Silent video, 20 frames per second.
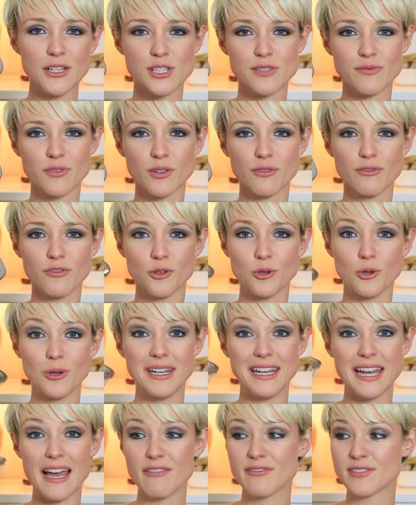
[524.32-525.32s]
useful for
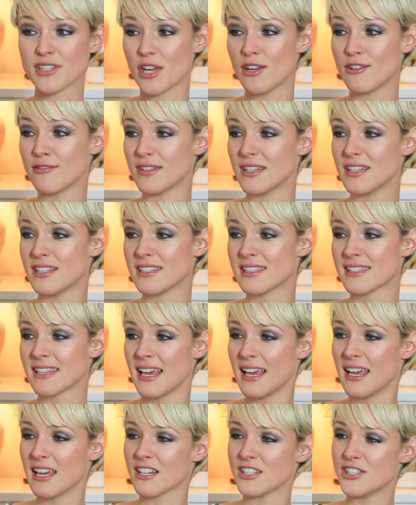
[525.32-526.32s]
leftovers,
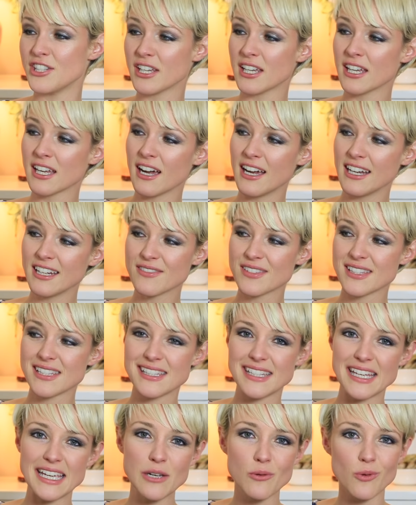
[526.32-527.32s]
because you can kind of
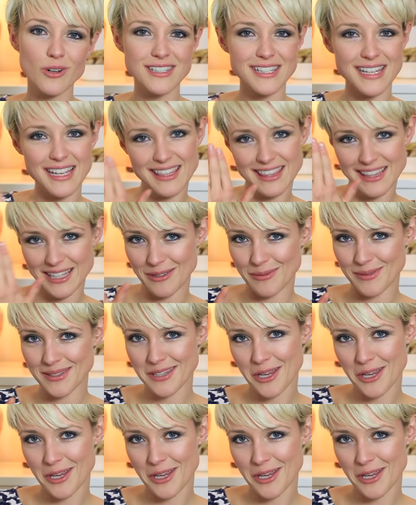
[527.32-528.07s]
see what's in them.